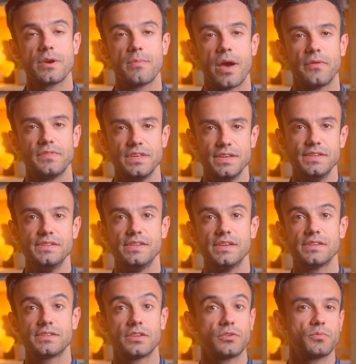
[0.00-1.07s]
about the
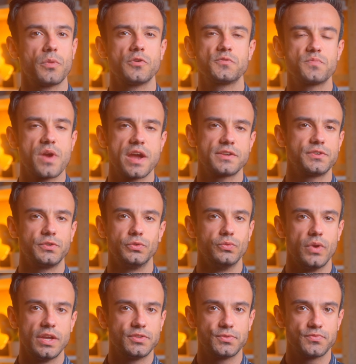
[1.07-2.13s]
easiest and most practical
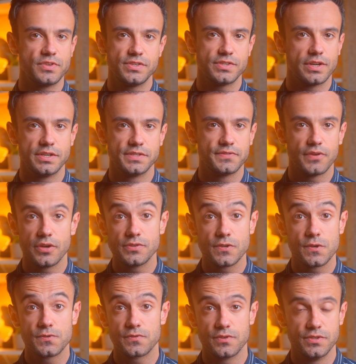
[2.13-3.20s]
way to resize
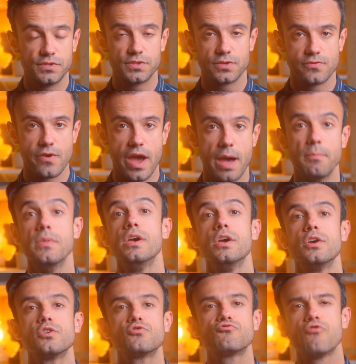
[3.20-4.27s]
photos for Instagram,
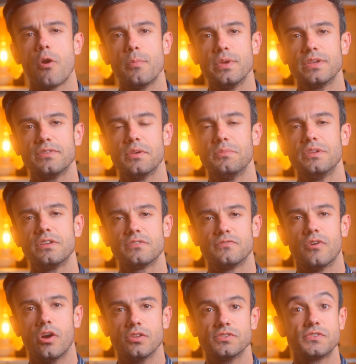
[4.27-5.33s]
cropping them in
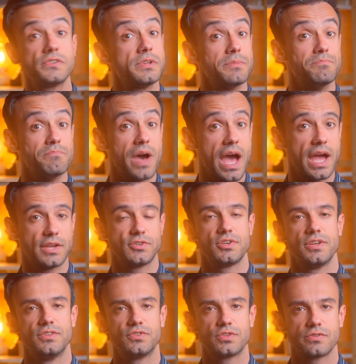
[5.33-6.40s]
advance to match
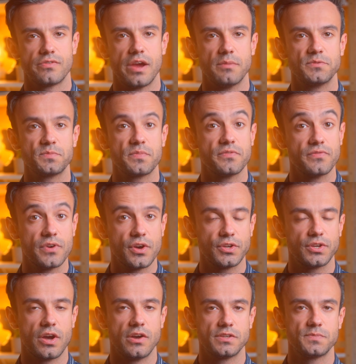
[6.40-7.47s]
Instagram's preferred
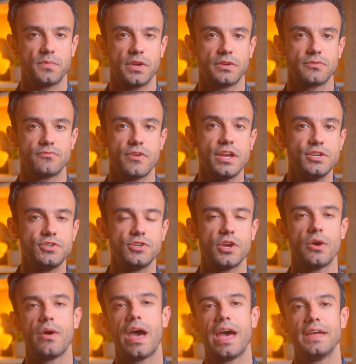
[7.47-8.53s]
aspect
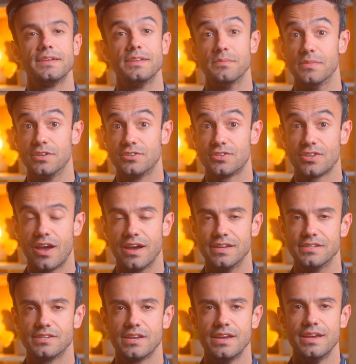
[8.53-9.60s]
ratio and image size.